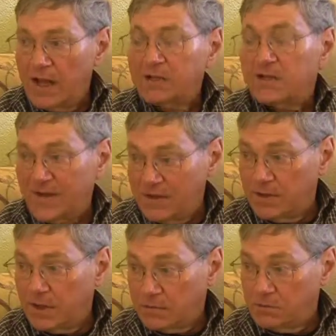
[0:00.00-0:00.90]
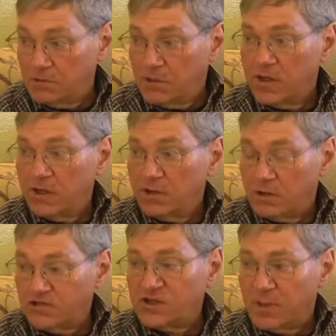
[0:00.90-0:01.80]
Al-Qaeda and
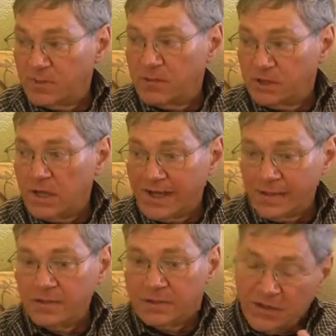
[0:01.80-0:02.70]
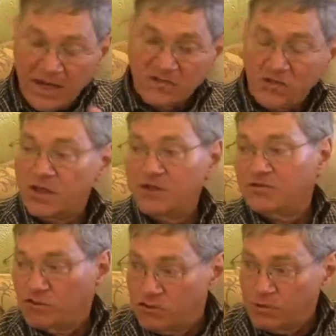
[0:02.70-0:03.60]
Osama bin Laden, and that has nothing
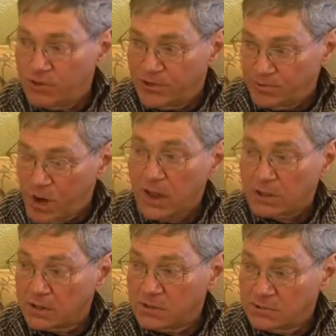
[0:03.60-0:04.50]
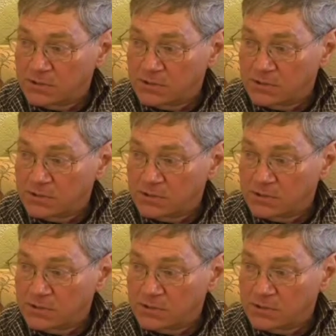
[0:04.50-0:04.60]
to do with Iraq.